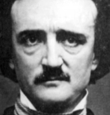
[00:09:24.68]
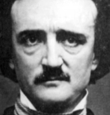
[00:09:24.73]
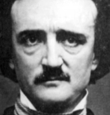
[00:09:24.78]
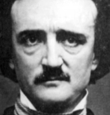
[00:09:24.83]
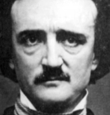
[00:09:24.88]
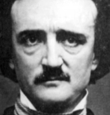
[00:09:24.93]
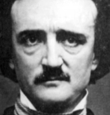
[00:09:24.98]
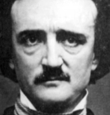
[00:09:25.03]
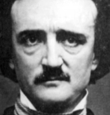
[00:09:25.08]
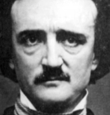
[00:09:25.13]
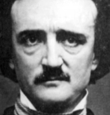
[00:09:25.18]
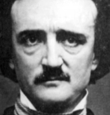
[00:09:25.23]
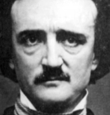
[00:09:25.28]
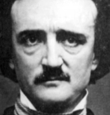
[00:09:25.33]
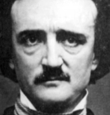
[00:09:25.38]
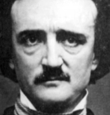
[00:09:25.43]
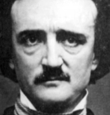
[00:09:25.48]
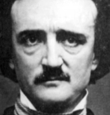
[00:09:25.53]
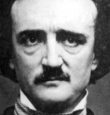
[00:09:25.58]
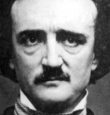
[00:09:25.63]

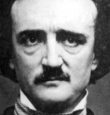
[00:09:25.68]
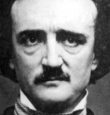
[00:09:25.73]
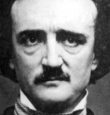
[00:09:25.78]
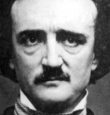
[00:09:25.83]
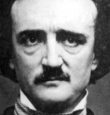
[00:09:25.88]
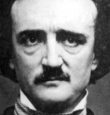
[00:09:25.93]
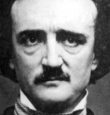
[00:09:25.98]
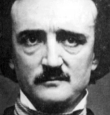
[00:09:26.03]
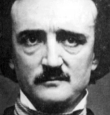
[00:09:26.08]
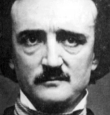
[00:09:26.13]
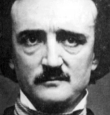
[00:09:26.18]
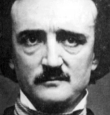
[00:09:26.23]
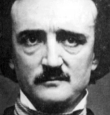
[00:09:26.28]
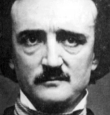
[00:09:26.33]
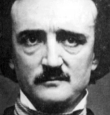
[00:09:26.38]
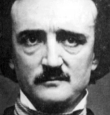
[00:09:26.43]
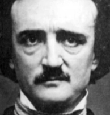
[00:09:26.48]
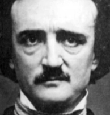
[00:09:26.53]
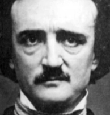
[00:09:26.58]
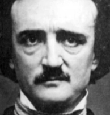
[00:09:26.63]

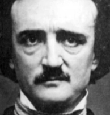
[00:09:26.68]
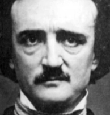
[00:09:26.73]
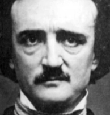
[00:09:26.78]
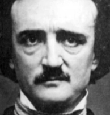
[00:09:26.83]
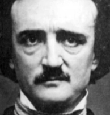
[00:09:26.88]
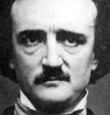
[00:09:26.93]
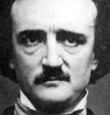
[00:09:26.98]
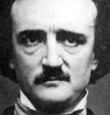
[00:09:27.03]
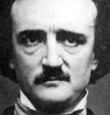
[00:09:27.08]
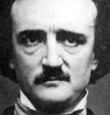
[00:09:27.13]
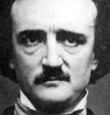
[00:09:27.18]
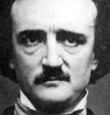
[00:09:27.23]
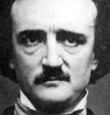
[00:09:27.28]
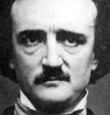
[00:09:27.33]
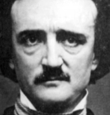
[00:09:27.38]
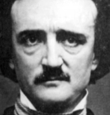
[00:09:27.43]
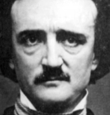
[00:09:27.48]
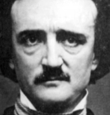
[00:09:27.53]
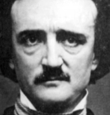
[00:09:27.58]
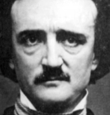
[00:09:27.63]

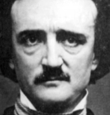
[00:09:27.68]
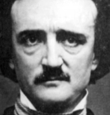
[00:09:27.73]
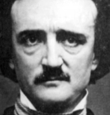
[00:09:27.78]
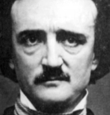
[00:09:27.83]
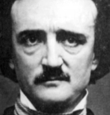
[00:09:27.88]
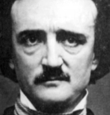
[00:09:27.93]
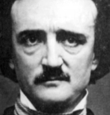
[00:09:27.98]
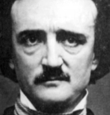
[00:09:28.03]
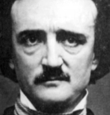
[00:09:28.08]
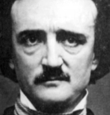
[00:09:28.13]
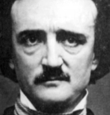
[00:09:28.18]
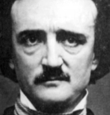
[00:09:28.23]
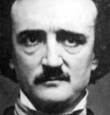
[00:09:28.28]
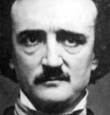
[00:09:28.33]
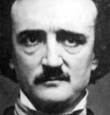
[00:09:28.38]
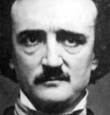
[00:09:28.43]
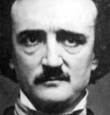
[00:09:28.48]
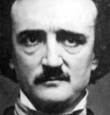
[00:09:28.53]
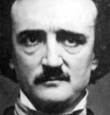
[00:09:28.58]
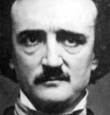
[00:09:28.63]

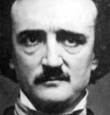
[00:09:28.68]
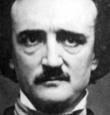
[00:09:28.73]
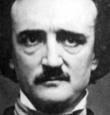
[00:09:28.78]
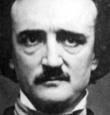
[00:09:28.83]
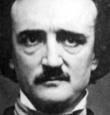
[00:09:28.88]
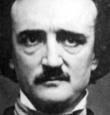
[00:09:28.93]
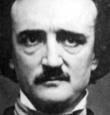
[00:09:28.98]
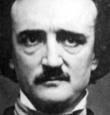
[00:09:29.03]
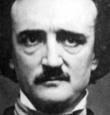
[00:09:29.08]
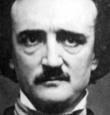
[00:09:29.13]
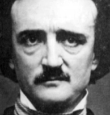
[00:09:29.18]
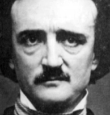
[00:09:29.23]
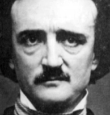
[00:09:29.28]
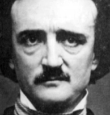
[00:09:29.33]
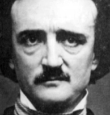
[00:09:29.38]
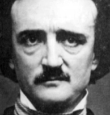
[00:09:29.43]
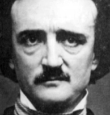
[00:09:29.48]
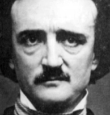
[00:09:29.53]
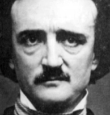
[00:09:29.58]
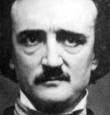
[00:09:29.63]

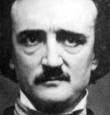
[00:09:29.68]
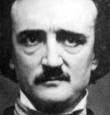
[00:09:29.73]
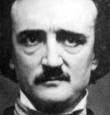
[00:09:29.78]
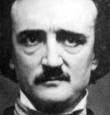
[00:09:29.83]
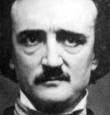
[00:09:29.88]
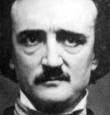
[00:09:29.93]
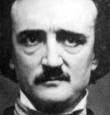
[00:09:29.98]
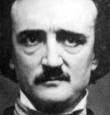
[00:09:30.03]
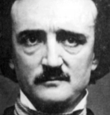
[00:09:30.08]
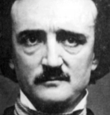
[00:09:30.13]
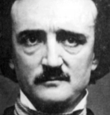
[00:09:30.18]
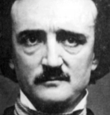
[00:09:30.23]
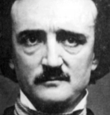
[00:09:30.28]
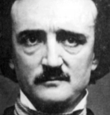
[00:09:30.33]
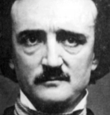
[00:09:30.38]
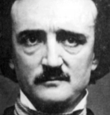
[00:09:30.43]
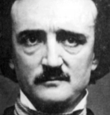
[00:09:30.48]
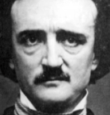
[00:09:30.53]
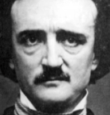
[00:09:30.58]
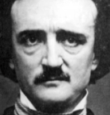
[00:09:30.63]

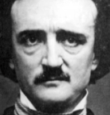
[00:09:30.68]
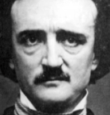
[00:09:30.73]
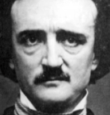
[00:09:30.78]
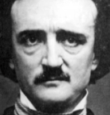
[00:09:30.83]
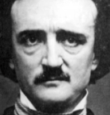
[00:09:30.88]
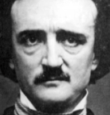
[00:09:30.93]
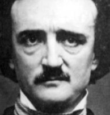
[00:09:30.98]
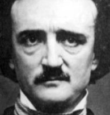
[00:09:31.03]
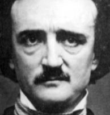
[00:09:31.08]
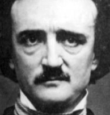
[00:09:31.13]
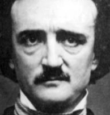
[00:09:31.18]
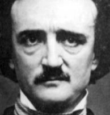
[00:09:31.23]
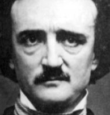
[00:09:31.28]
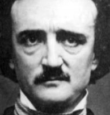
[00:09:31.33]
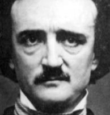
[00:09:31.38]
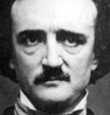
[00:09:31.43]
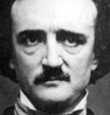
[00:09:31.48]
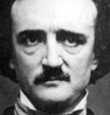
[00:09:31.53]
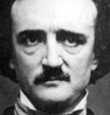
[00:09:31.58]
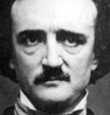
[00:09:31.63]

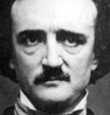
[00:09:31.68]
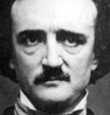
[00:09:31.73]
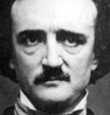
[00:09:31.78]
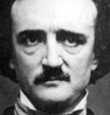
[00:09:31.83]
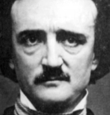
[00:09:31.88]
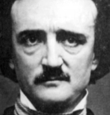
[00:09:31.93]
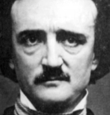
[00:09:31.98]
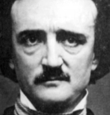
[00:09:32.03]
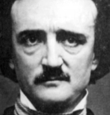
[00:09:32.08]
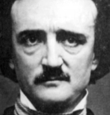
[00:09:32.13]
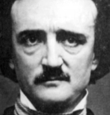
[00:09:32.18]
The face doesn't move, so there is nothing to read.